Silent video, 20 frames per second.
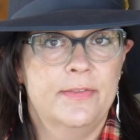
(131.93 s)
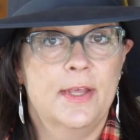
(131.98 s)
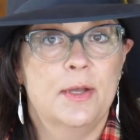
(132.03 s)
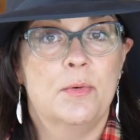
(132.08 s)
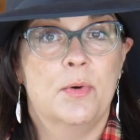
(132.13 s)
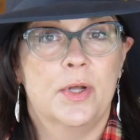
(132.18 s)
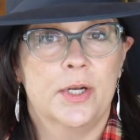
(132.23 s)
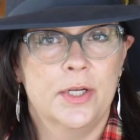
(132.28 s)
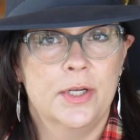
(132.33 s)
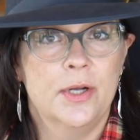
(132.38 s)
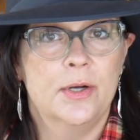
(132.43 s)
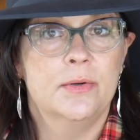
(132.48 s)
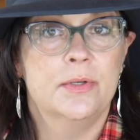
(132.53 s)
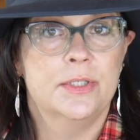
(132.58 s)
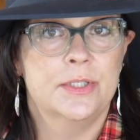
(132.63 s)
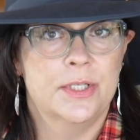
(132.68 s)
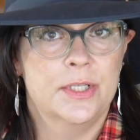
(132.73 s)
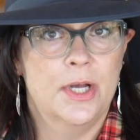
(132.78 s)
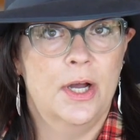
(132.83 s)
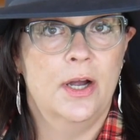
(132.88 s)
they want to go
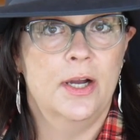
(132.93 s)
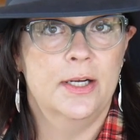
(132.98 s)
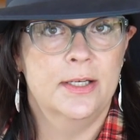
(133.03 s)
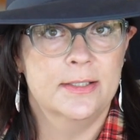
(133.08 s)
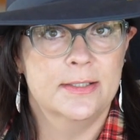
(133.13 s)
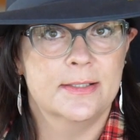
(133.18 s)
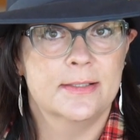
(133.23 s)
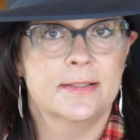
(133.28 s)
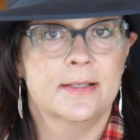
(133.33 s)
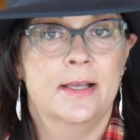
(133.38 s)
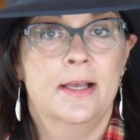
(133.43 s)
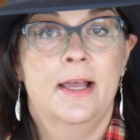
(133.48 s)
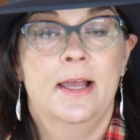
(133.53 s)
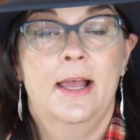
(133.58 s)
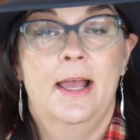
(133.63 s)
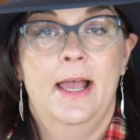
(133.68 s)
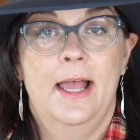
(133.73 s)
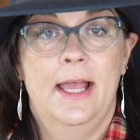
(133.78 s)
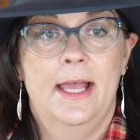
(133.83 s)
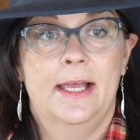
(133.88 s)
into the arts,
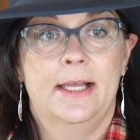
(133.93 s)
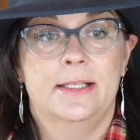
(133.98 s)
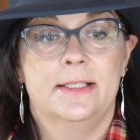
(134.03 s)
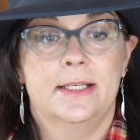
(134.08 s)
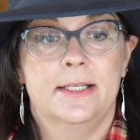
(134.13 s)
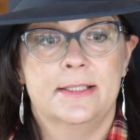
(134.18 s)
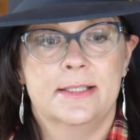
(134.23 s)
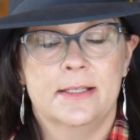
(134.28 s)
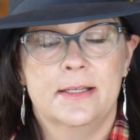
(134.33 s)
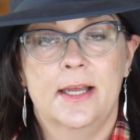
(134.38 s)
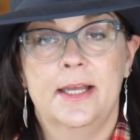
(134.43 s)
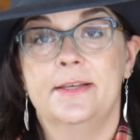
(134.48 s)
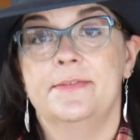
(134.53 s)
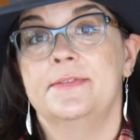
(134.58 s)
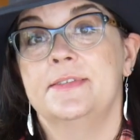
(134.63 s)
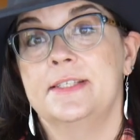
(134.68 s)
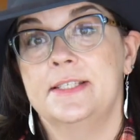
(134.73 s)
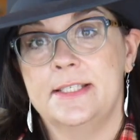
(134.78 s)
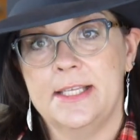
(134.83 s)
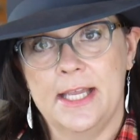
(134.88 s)
and it's a
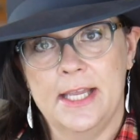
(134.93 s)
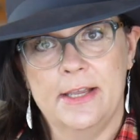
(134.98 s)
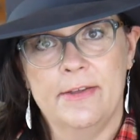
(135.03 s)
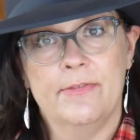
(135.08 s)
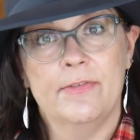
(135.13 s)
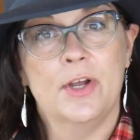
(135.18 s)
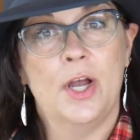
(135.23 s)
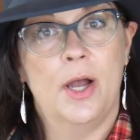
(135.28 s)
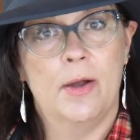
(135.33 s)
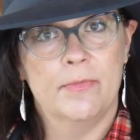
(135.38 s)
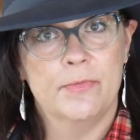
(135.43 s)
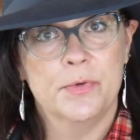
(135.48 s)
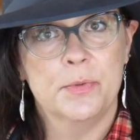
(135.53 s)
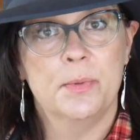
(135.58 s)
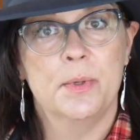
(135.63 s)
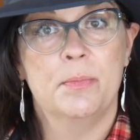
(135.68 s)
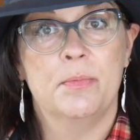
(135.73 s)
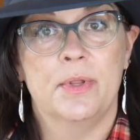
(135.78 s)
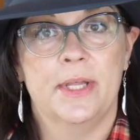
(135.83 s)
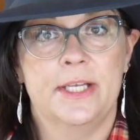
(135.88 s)
nice, safe,
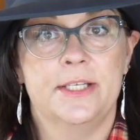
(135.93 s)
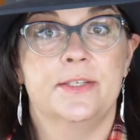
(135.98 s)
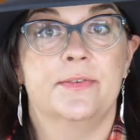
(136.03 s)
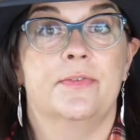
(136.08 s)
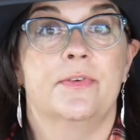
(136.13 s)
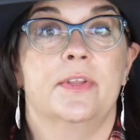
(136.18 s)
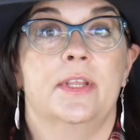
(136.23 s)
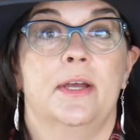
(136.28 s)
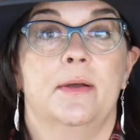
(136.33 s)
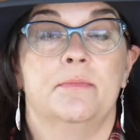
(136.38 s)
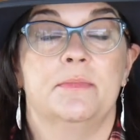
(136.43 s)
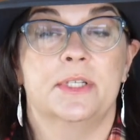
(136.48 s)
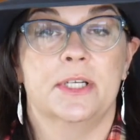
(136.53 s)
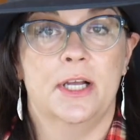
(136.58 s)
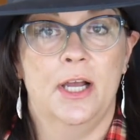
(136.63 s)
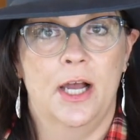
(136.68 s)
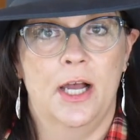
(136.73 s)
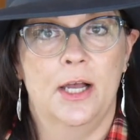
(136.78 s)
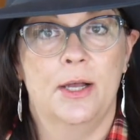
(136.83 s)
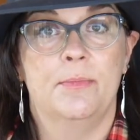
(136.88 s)
comfortable place for them to
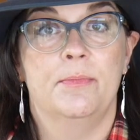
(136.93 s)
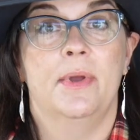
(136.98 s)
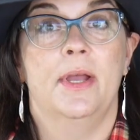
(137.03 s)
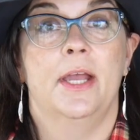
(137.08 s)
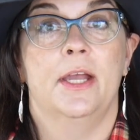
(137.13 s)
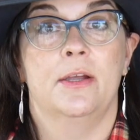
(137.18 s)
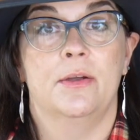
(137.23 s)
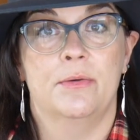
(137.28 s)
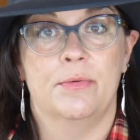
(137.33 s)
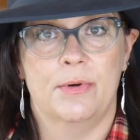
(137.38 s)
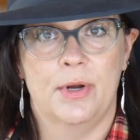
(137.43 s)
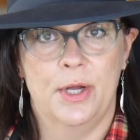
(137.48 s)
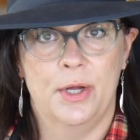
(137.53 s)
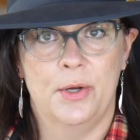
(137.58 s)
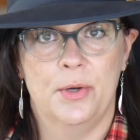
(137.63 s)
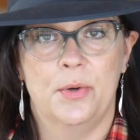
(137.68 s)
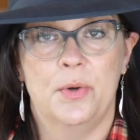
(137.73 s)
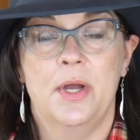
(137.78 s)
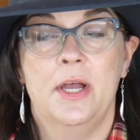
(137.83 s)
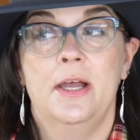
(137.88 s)
come and
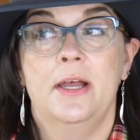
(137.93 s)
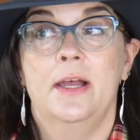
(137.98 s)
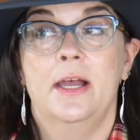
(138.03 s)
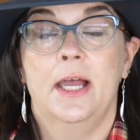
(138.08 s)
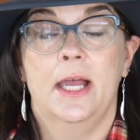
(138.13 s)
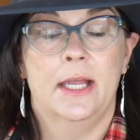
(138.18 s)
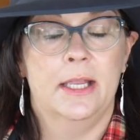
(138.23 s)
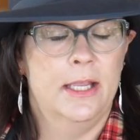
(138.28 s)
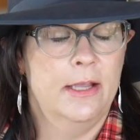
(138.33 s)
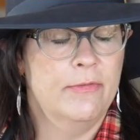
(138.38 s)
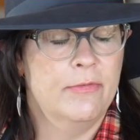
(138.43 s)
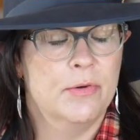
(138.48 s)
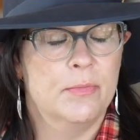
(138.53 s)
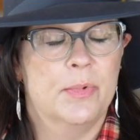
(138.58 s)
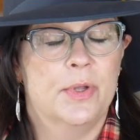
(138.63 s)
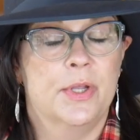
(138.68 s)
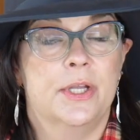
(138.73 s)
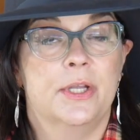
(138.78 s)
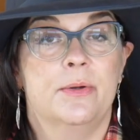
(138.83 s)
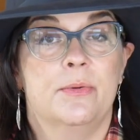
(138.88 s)
grow and get
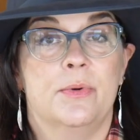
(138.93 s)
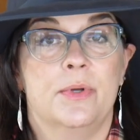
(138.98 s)
familiar